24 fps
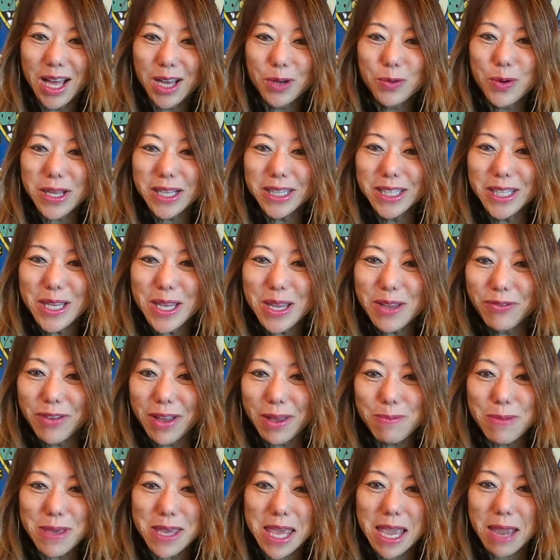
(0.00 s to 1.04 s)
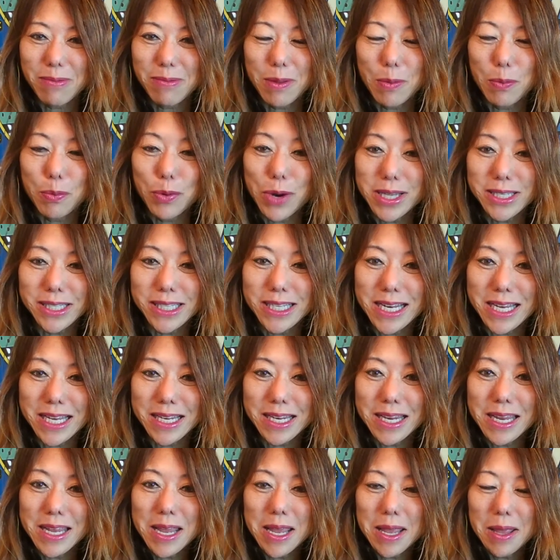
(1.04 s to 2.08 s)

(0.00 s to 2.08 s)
quickly if I became the president.